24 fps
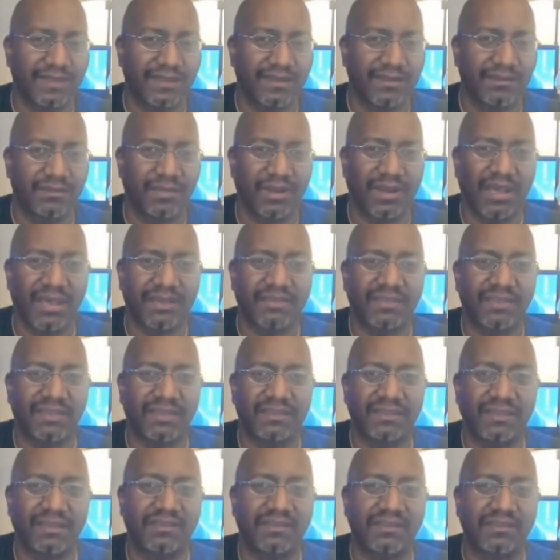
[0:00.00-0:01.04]
But I
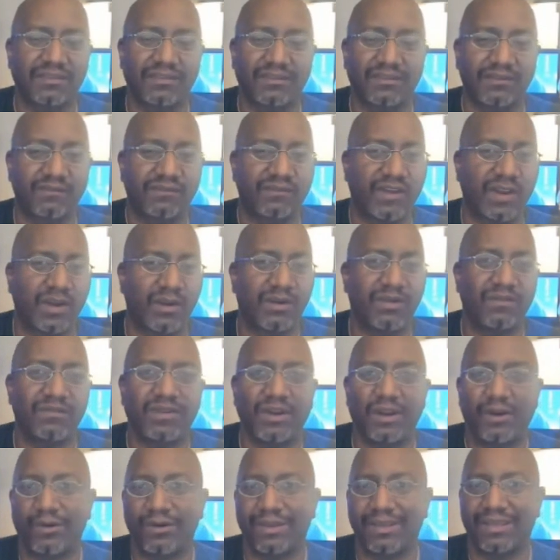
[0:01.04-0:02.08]
think that this is a very,
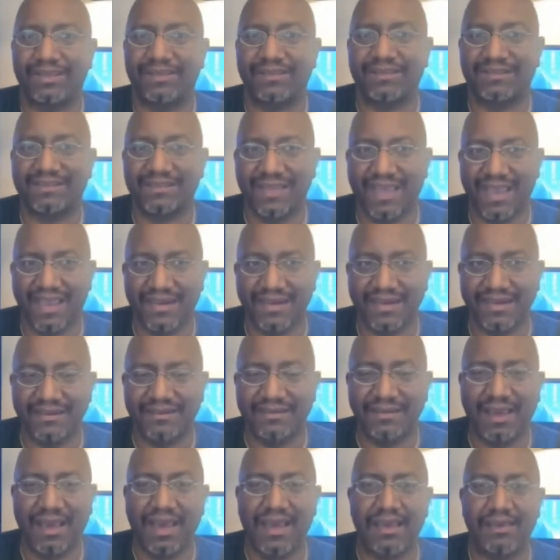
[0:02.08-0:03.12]
very exciting
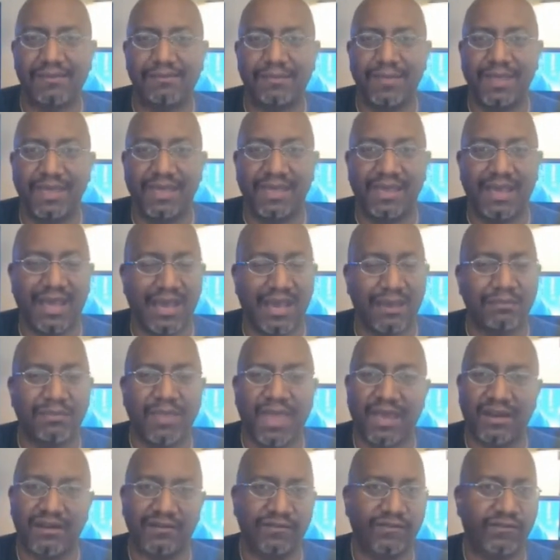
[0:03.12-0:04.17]
time. I'm
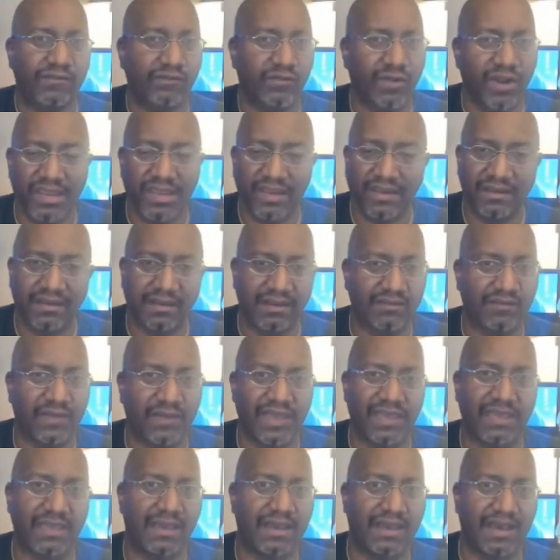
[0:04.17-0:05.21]
not afraid of
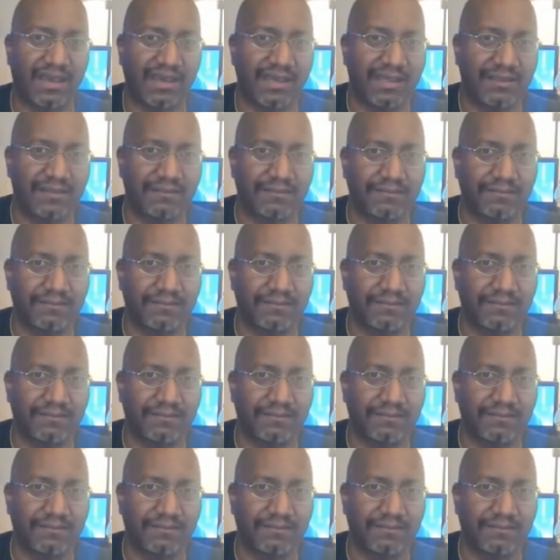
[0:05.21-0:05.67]
AI.